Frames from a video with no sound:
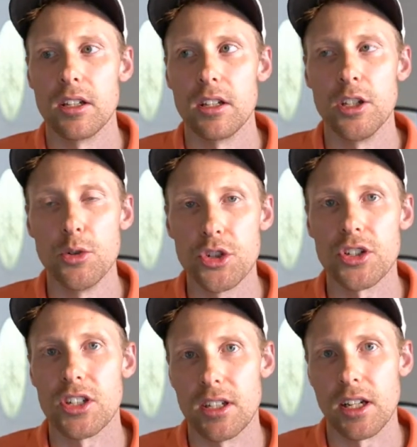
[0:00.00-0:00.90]
you
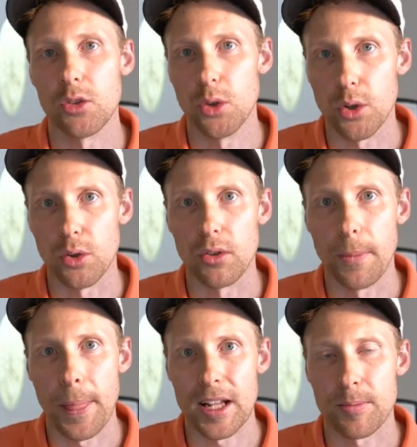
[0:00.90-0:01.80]
should stick local.
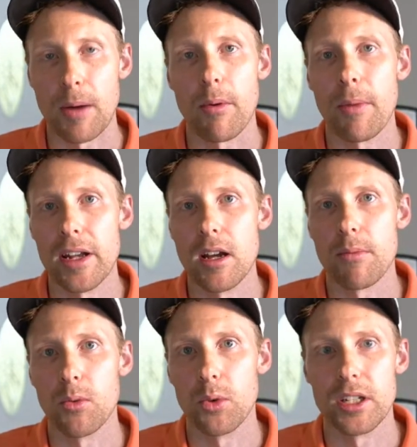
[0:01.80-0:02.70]
That's probably my
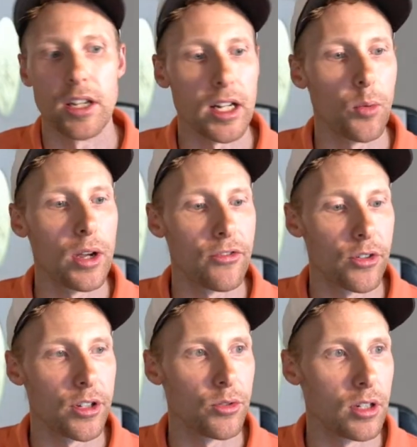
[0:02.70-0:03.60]
number one takeaway for
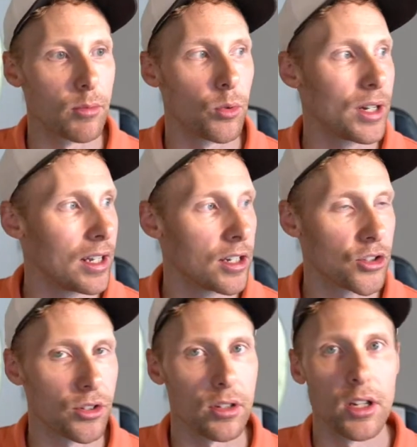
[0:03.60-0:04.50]
you, the number one
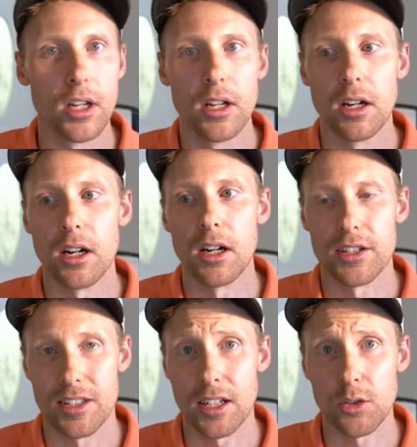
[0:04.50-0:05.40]
answer.
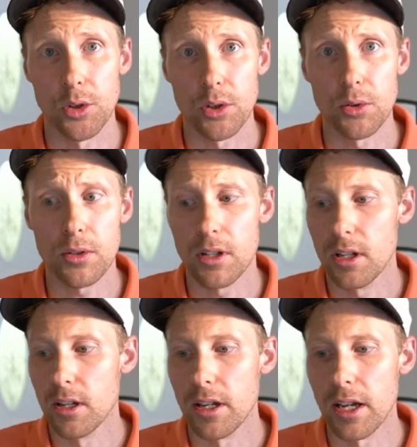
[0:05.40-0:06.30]
Stick local
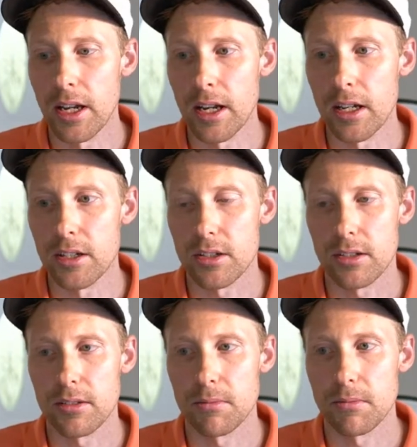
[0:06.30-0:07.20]
and
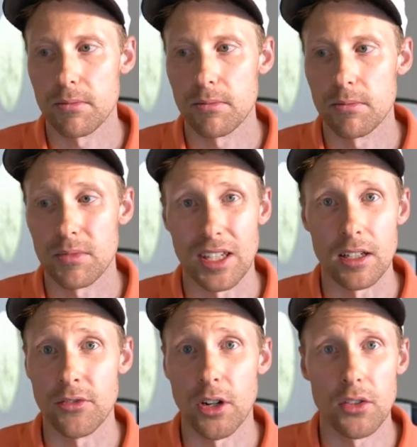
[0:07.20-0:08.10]
get
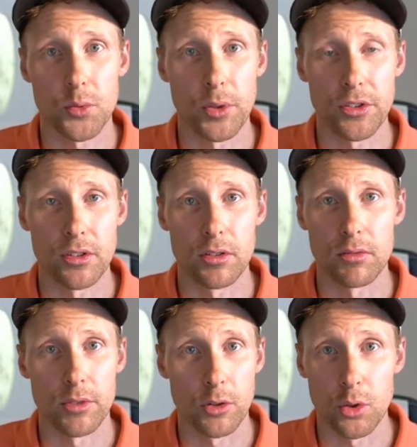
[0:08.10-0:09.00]
involved with
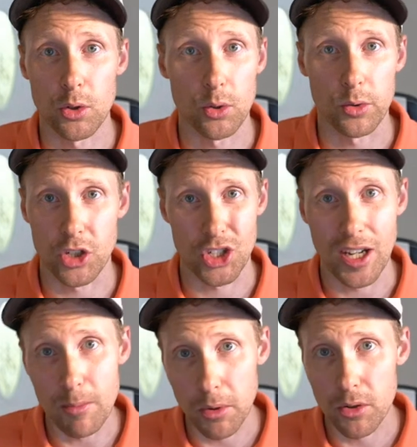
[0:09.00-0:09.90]
your local
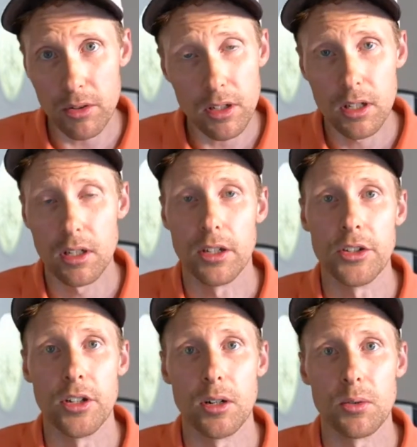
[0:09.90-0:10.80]
chamber.
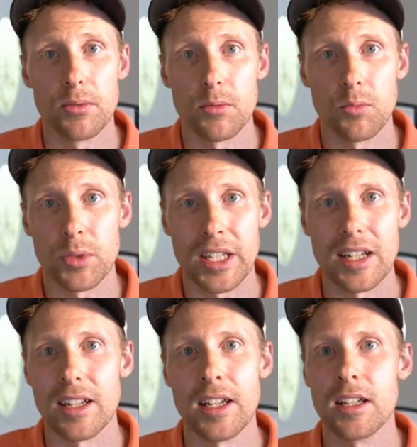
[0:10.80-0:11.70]

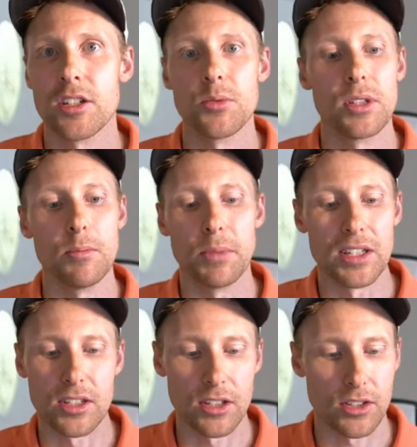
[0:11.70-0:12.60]
Get into the
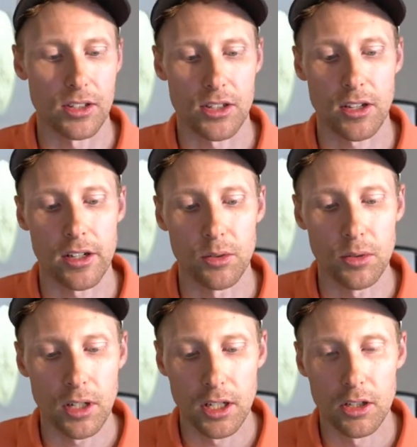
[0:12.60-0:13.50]
business
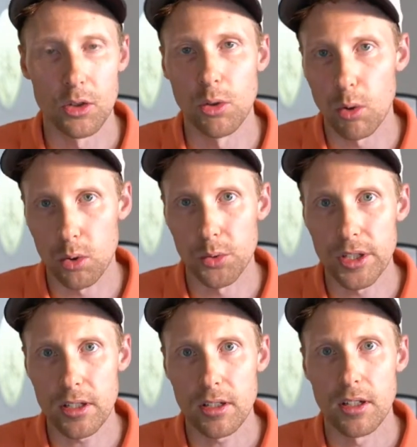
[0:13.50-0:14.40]
cycle
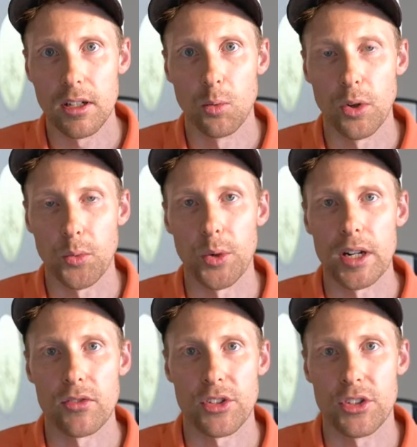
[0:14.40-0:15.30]
locally with
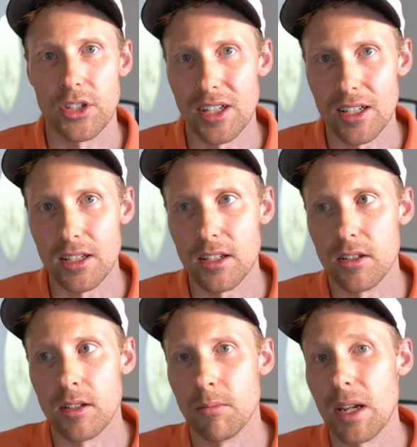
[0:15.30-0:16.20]
whatever
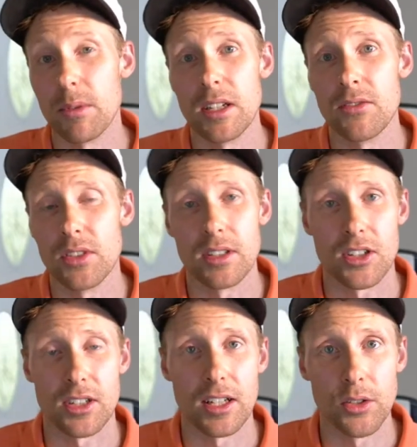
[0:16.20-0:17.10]
city and maybe even the
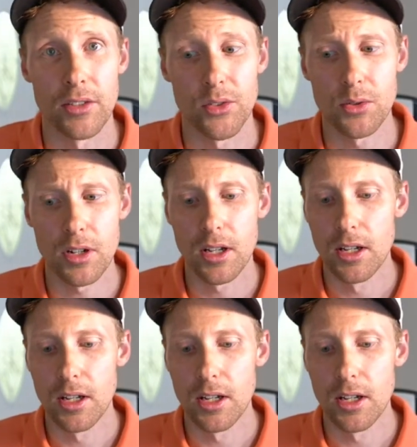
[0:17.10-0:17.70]
state level.